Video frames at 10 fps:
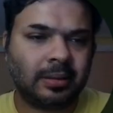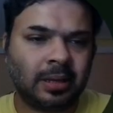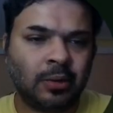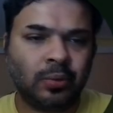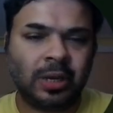
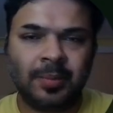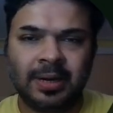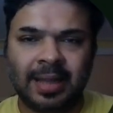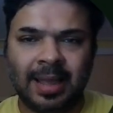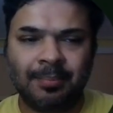how to
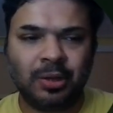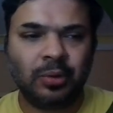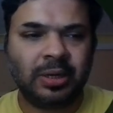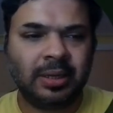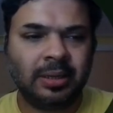eliminate
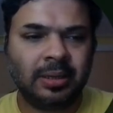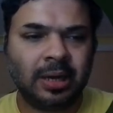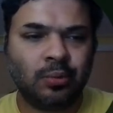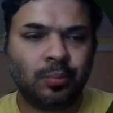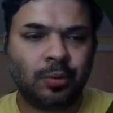ambiguity,
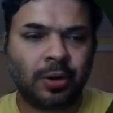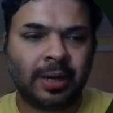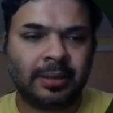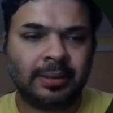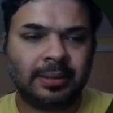how to
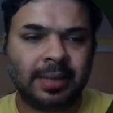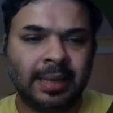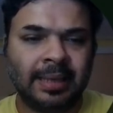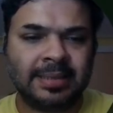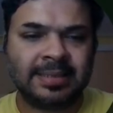protect
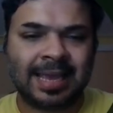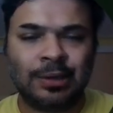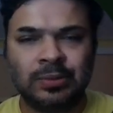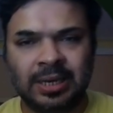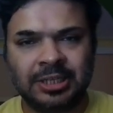against
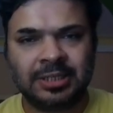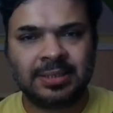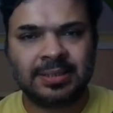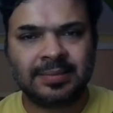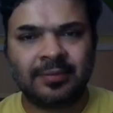
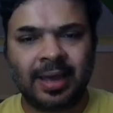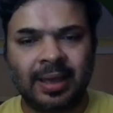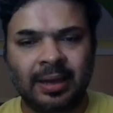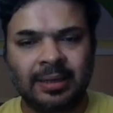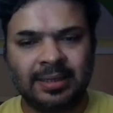hallucinations
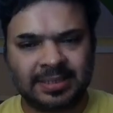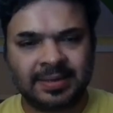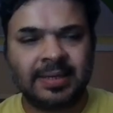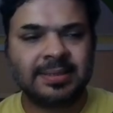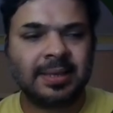via
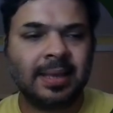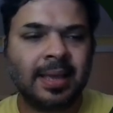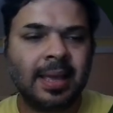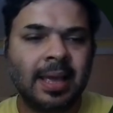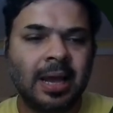constraints,
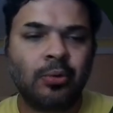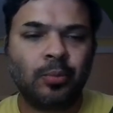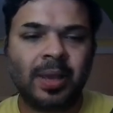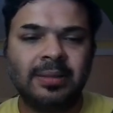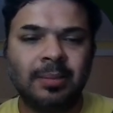how to
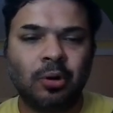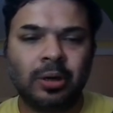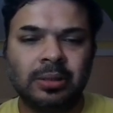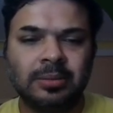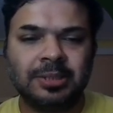make the
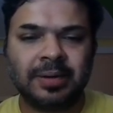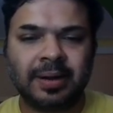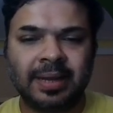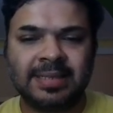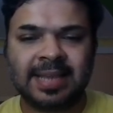model
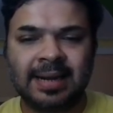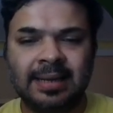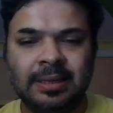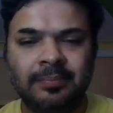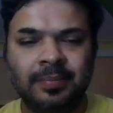generate
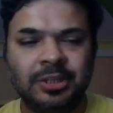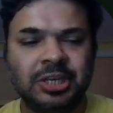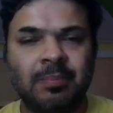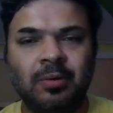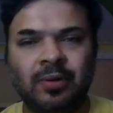exactly the
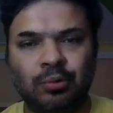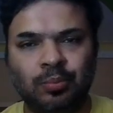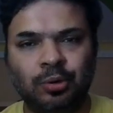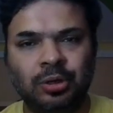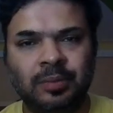shape of
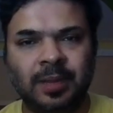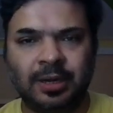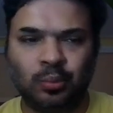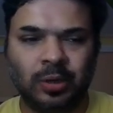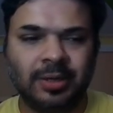output that
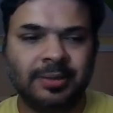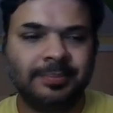you want.